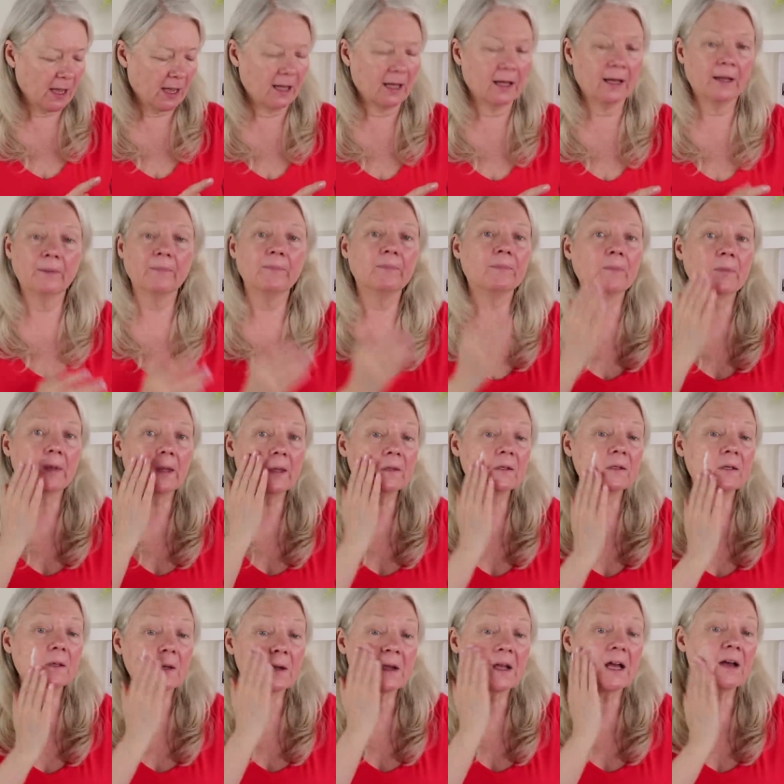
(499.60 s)
um, it's
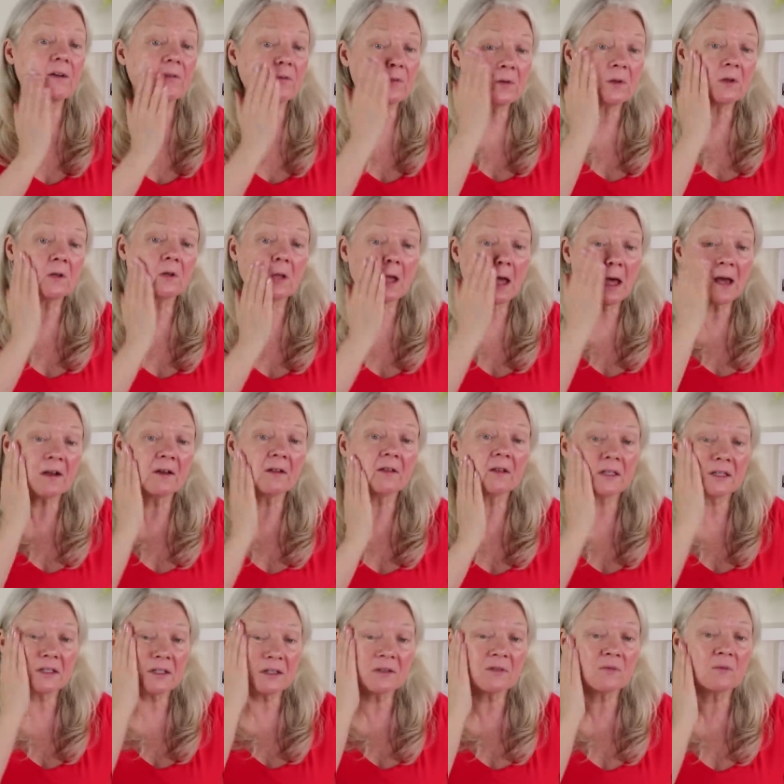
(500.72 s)
going to cover a lot of
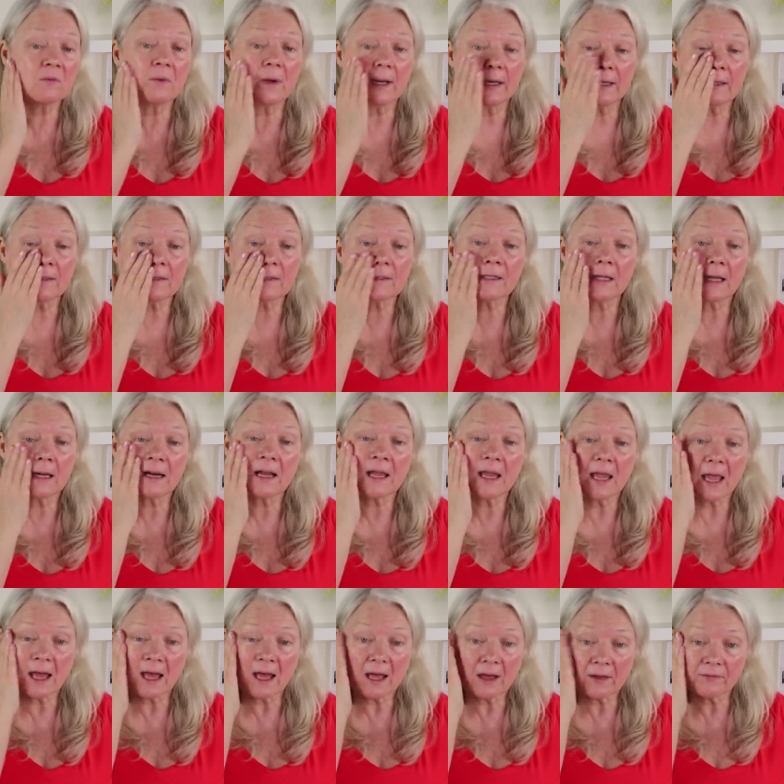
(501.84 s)
this redness that I
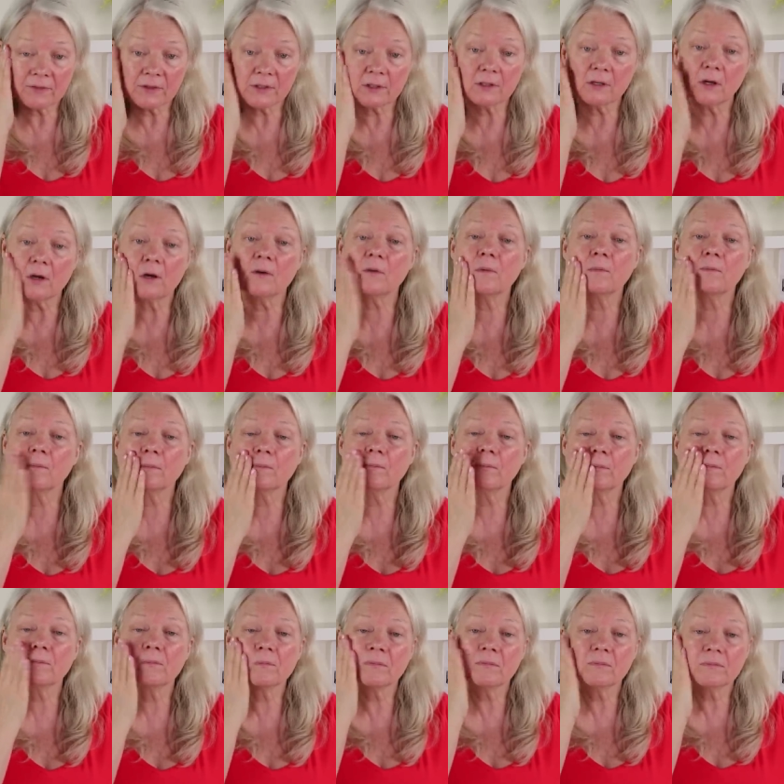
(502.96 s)
have. So
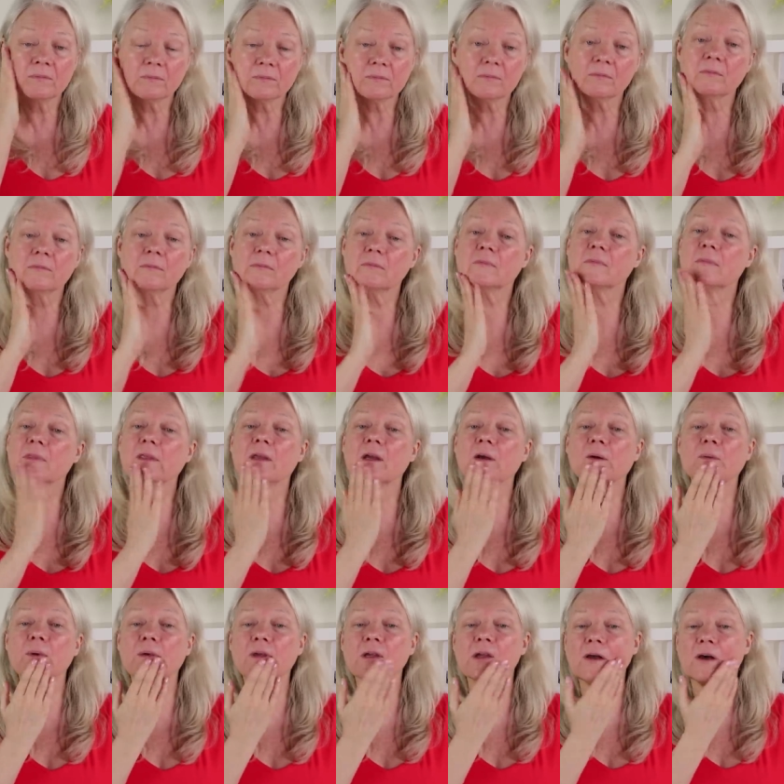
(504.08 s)

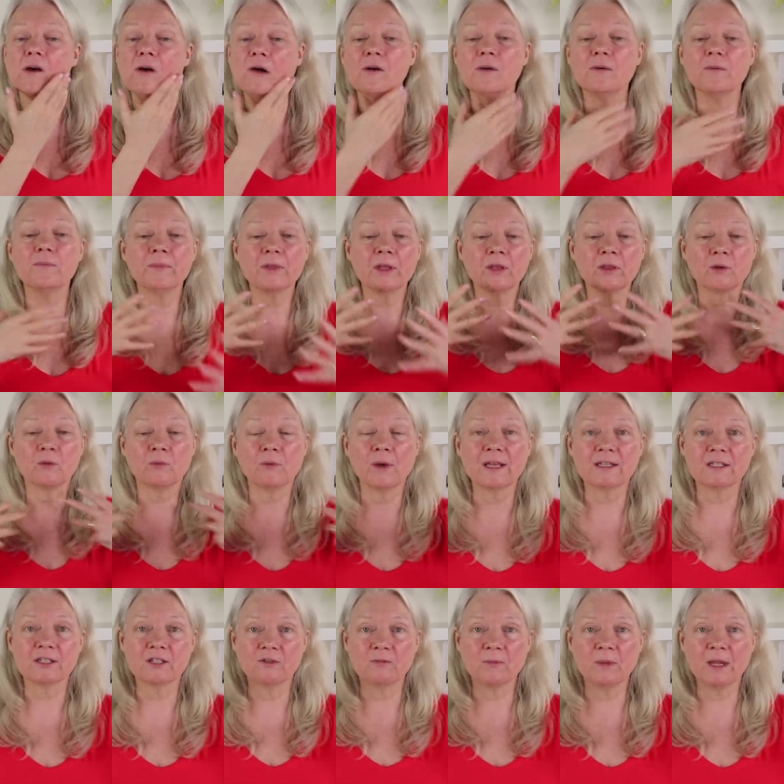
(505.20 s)
there we go. The
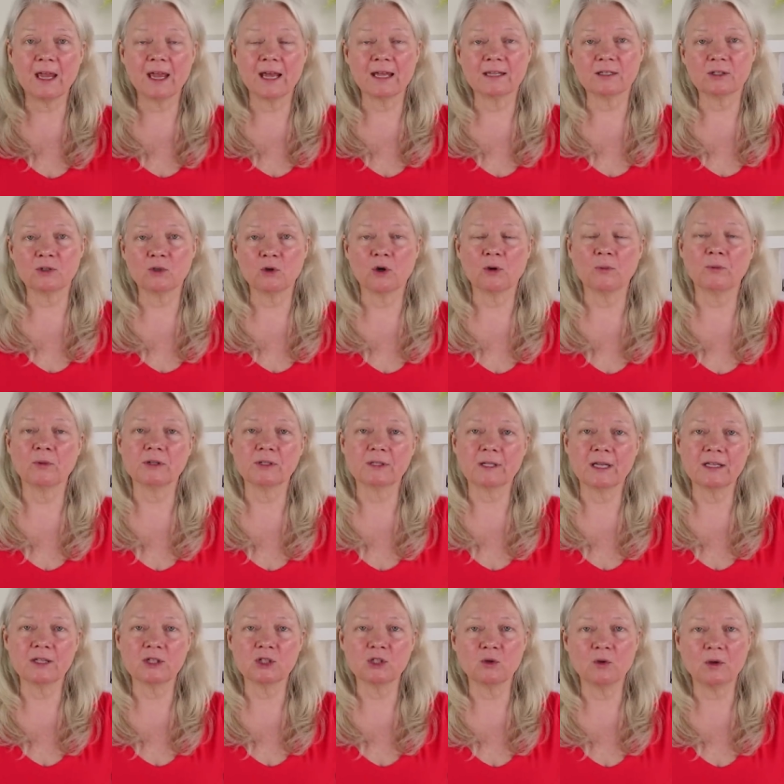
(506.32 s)
rest of me has normal
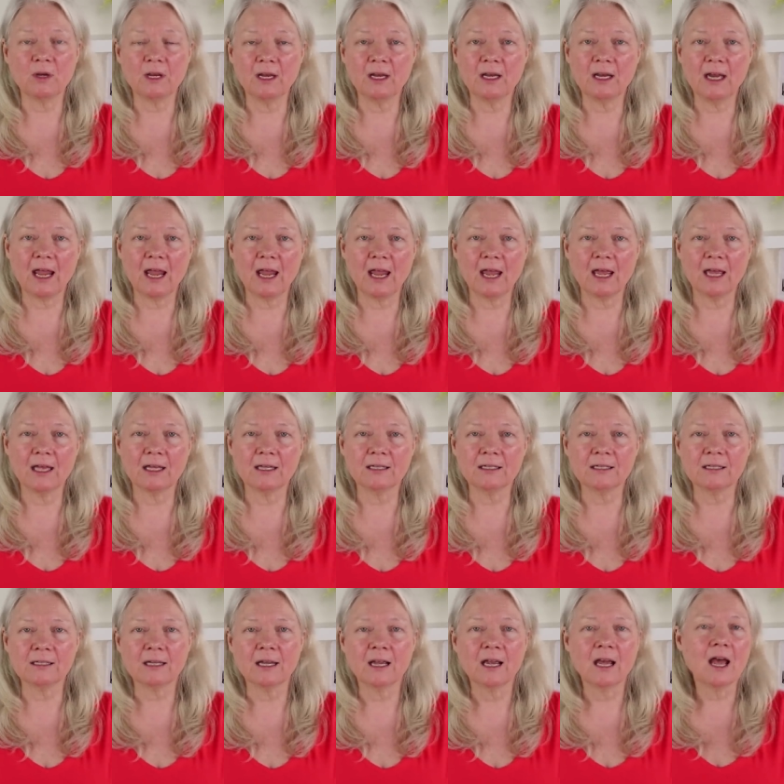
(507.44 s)
sunscreen
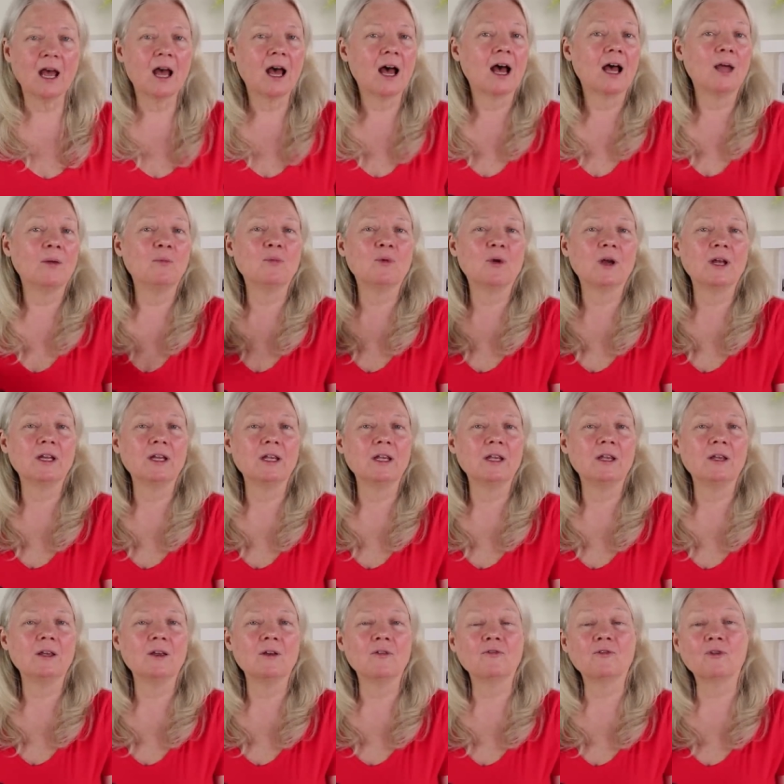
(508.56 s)
and I'm
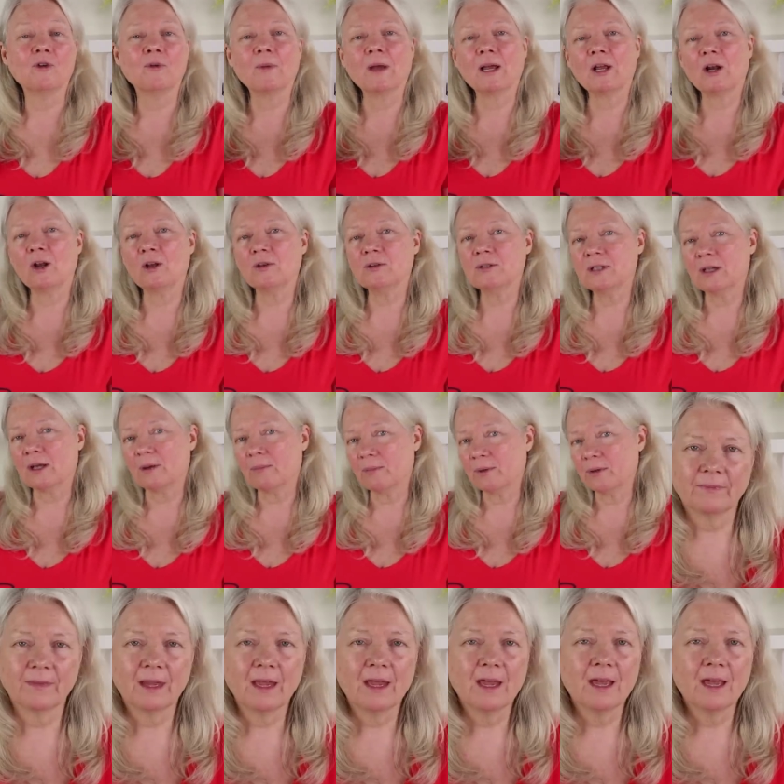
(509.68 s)
ready for my close-up.